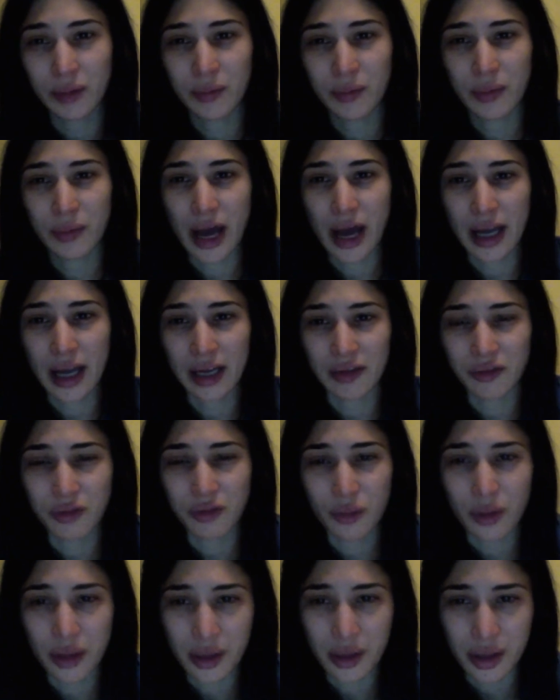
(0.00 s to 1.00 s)
back and
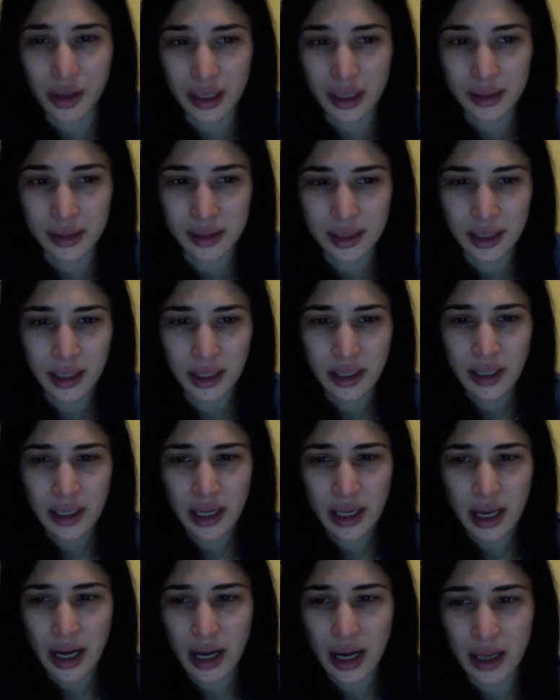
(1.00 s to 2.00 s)
forth, and
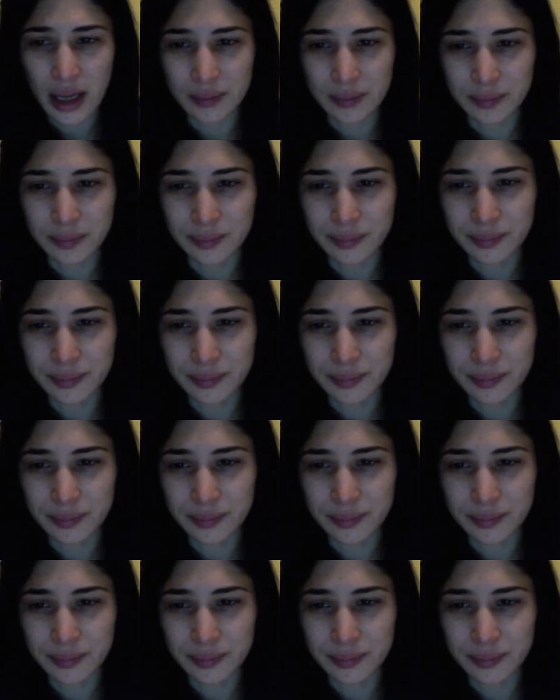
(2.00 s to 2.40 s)
um,